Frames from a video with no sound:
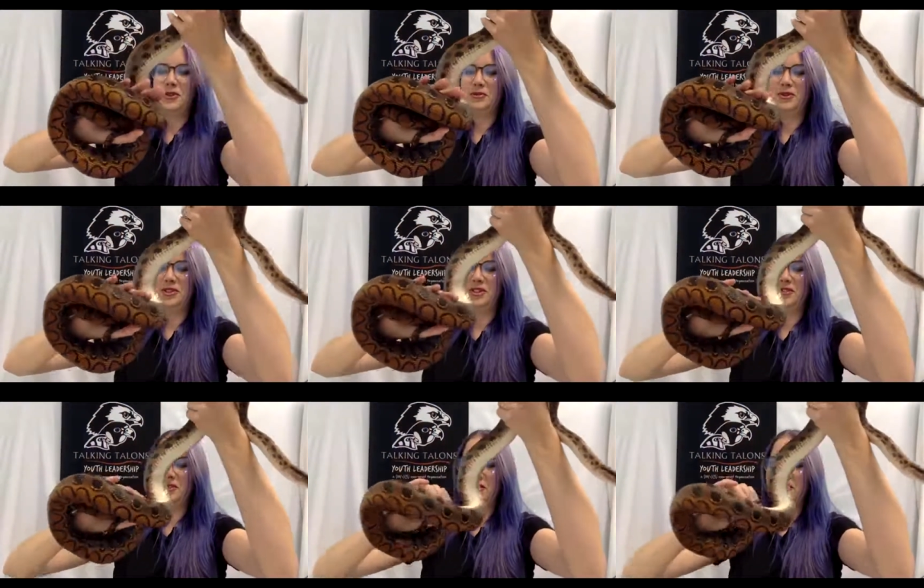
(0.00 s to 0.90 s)
So I'm gonna see
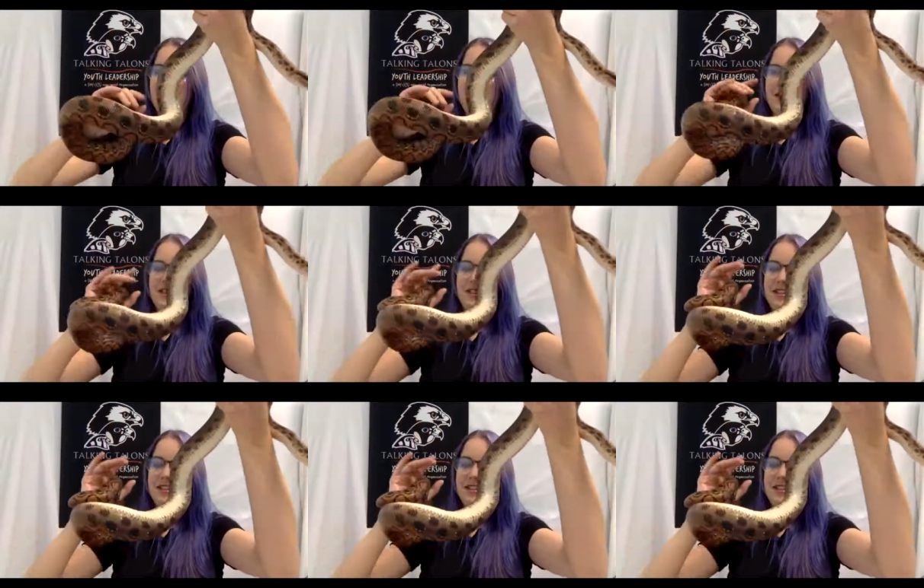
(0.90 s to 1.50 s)
if she's gonna,